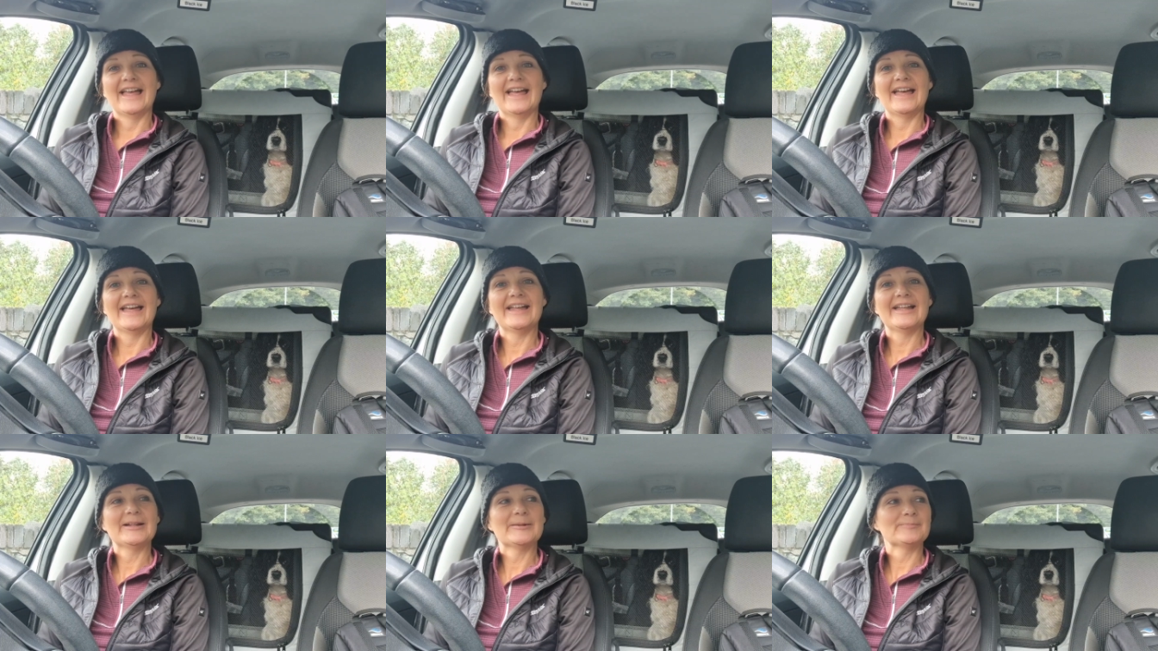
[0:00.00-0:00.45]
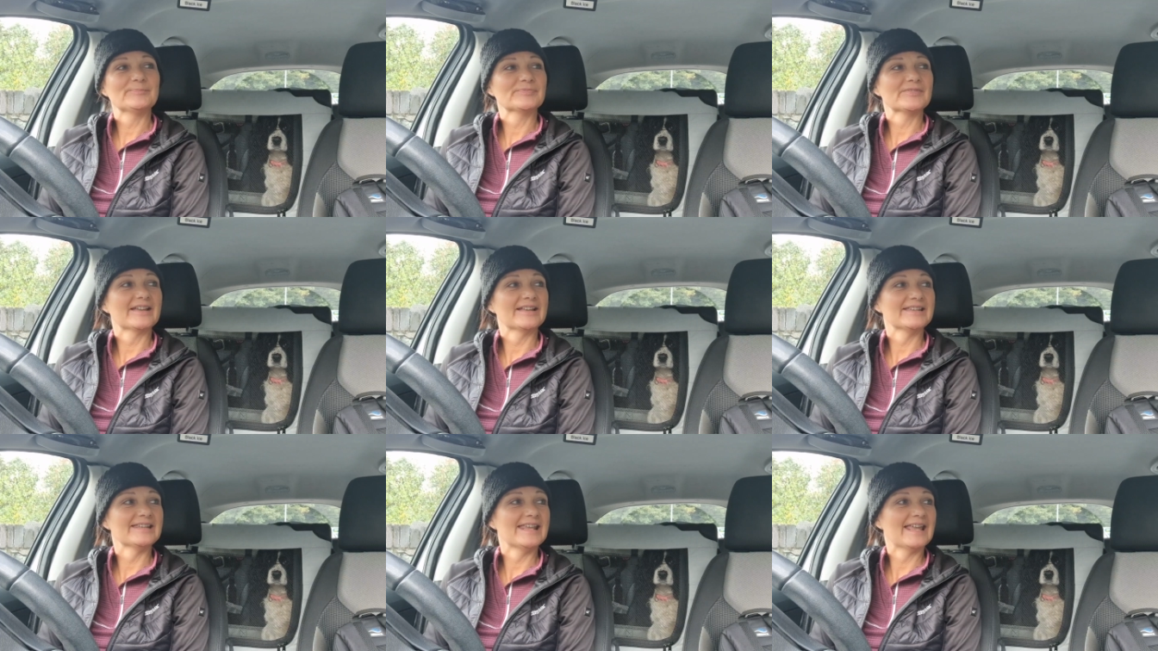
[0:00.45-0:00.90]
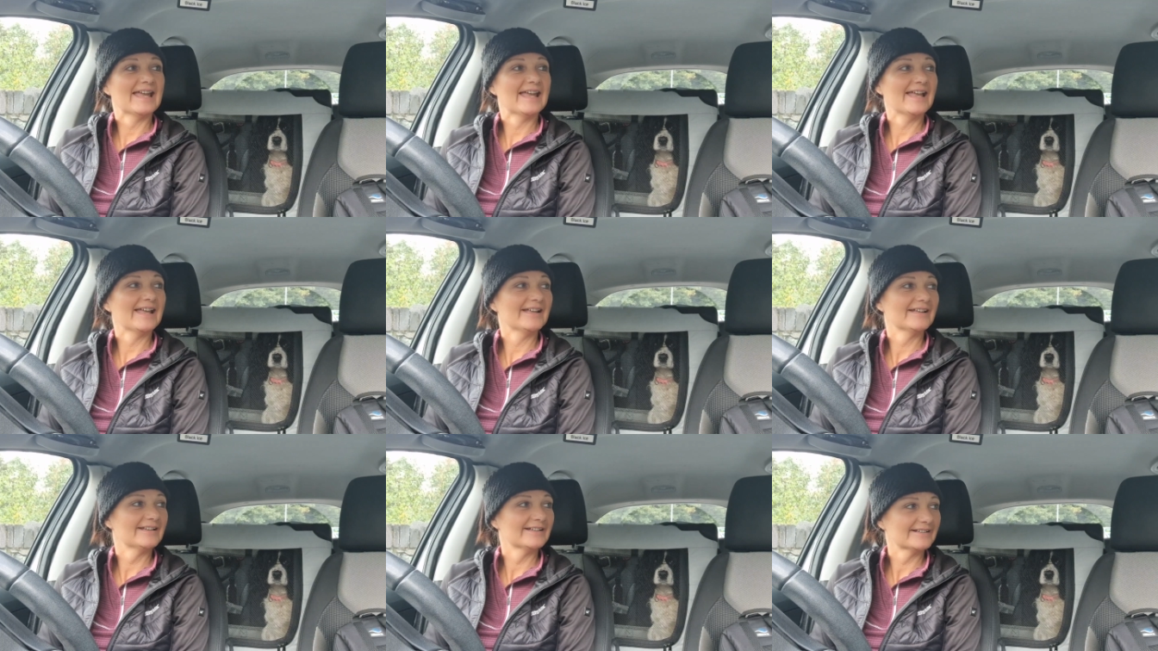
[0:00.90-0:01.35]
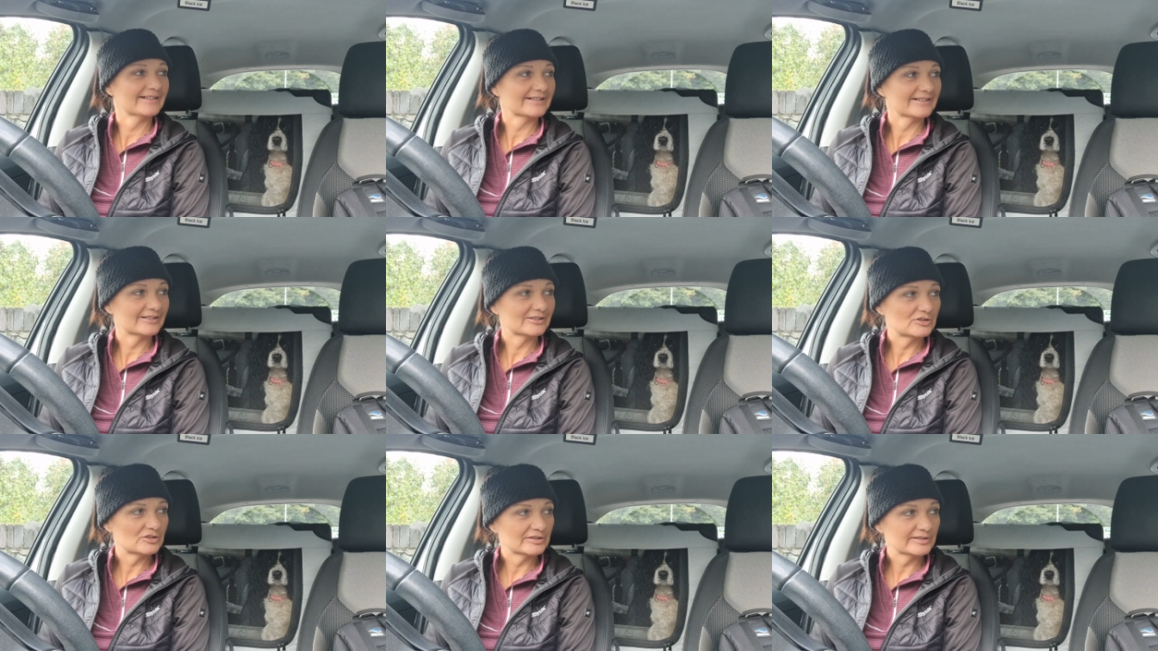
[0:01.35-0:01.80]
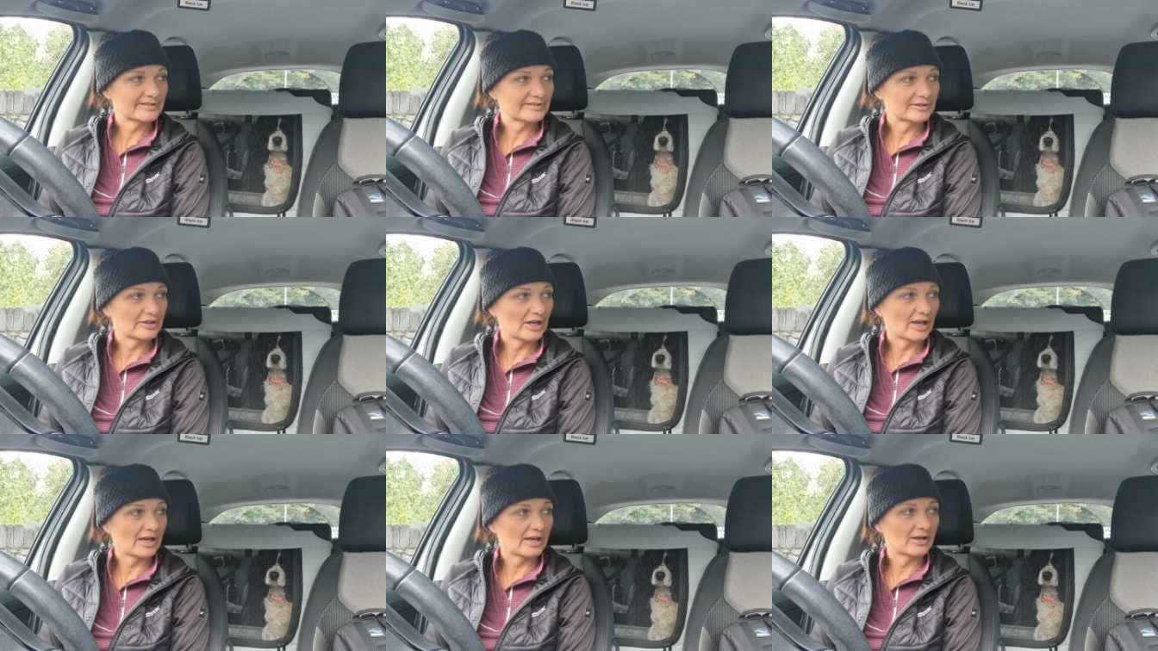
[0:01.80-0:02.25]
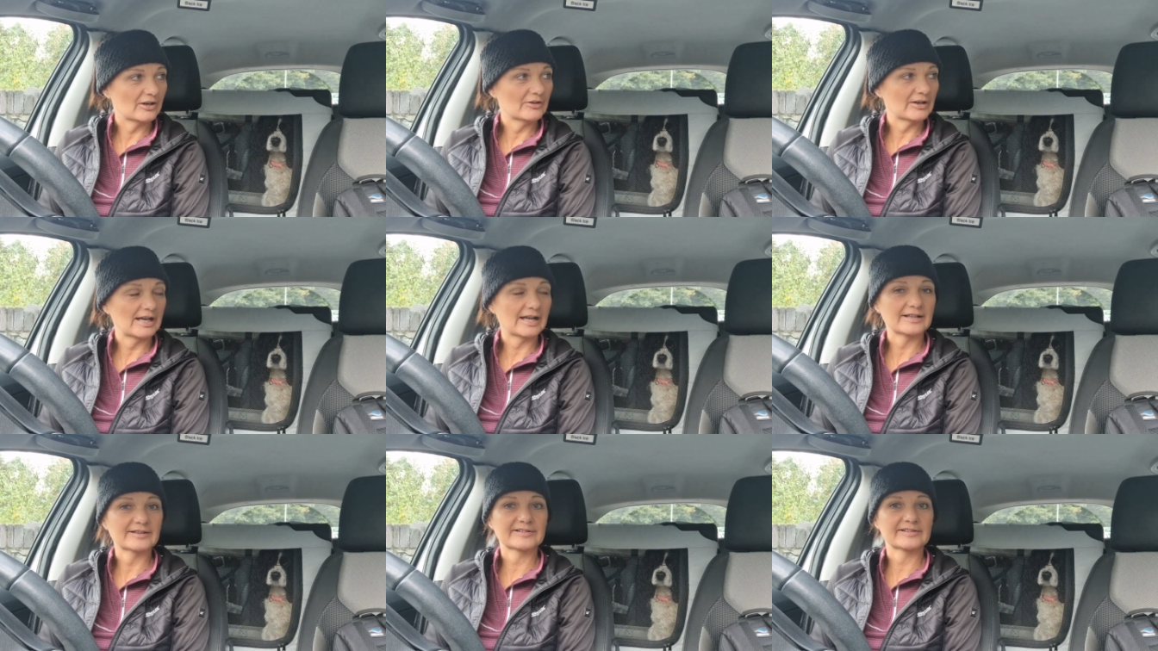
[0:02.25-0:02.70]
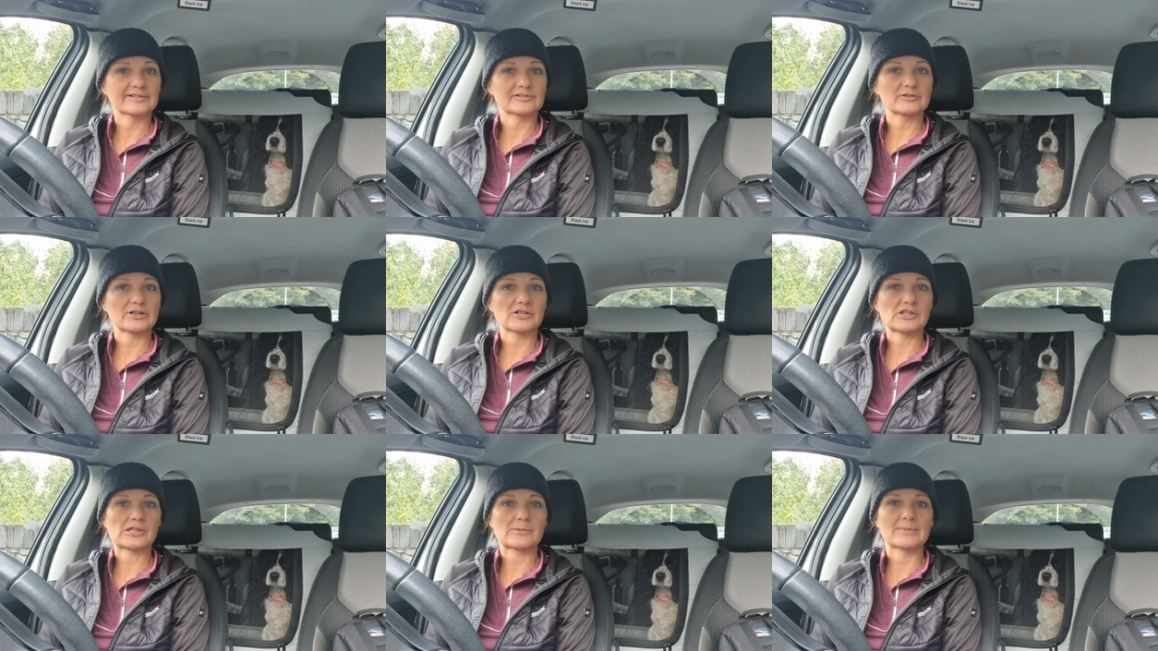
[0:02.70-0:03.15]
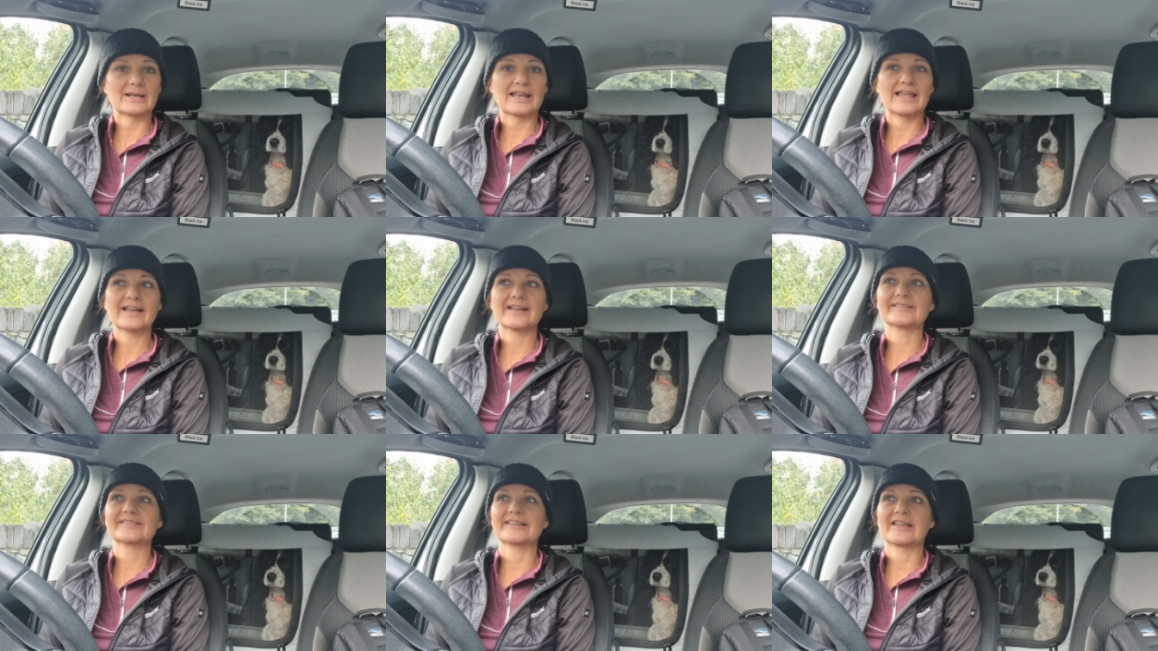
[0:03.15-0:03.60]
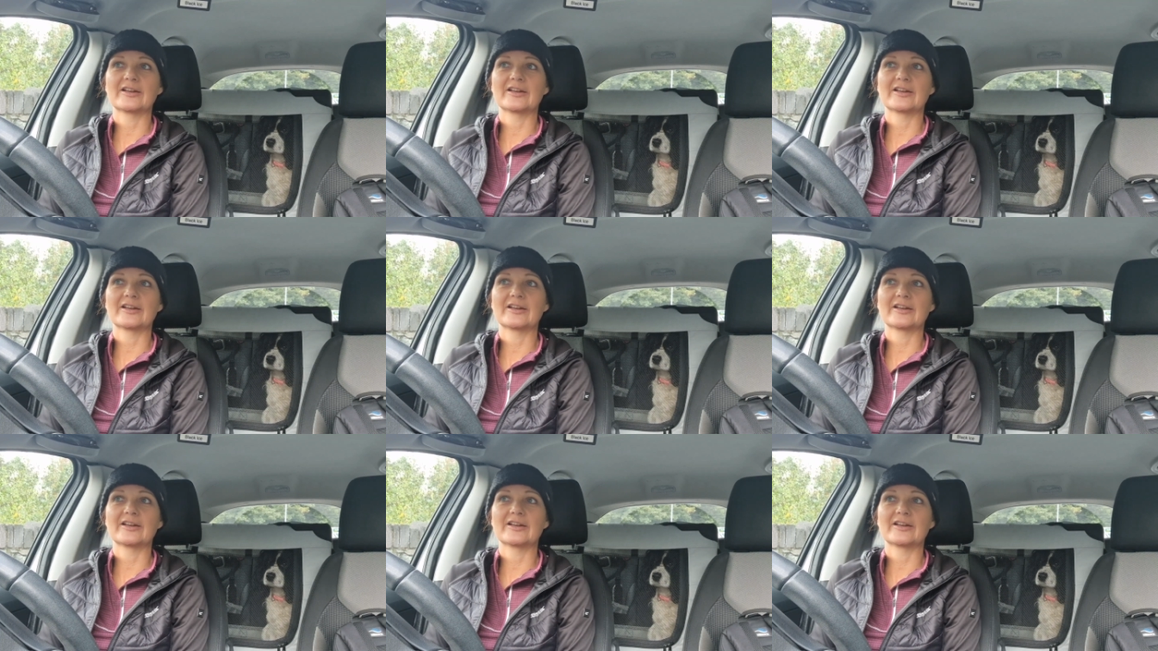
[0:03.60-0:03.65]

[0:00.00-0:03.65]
And yeah, just go and stretch my legs.